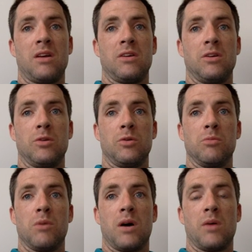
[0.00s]
you
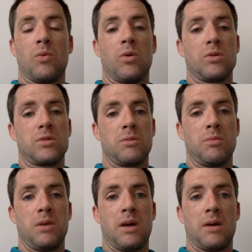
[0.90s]
might want to
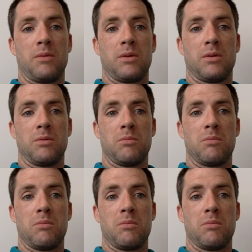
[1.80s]
be able to